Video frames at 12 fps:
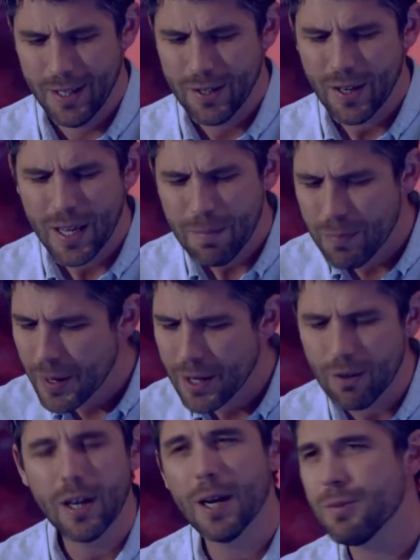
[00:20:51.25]
Don't get
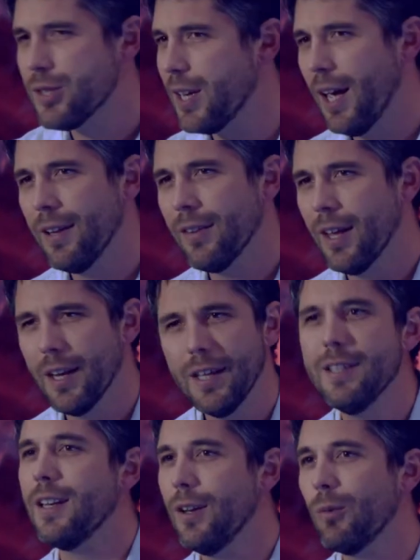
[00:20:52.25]
bitter and upset that
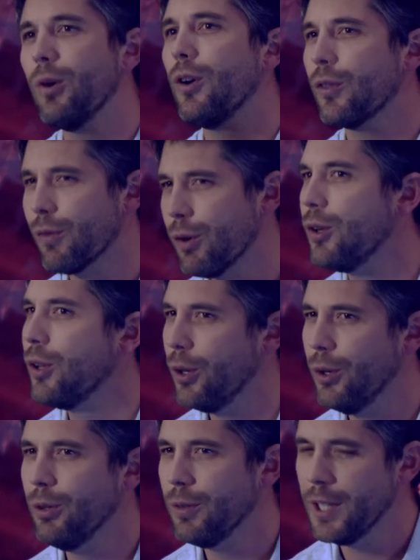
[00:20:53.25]
he didn't work through
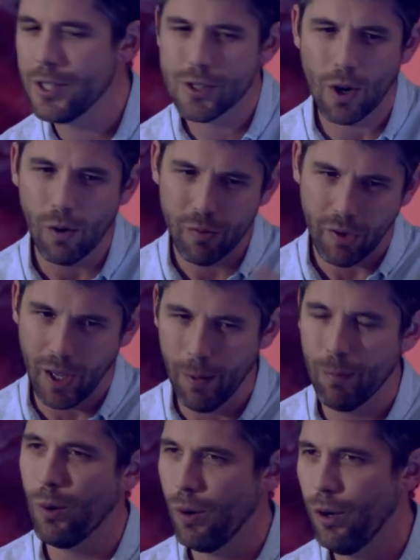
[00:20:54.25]
you and he chose
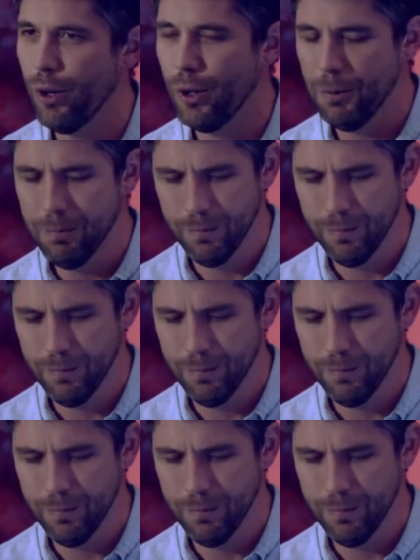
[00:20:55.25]
him or her.